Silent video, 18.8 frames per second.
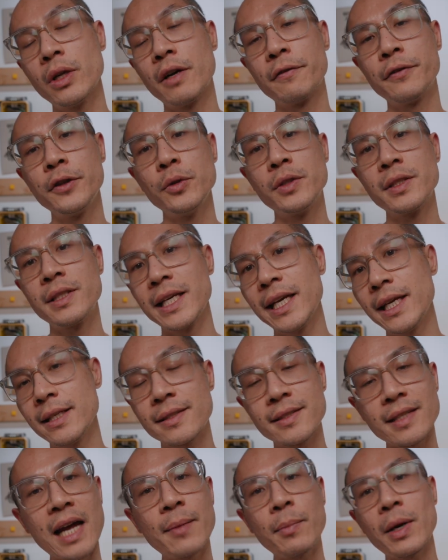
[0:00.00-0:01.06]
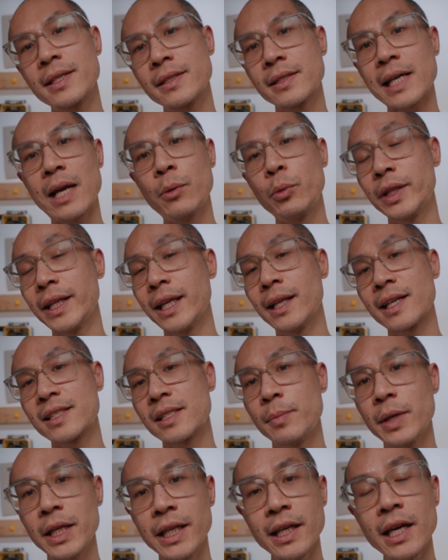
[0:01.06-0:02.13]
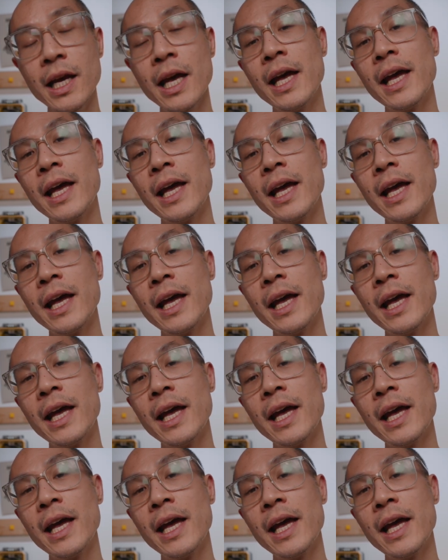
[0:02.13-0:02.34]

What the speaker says: a few scenes side by side with the Alexa Mini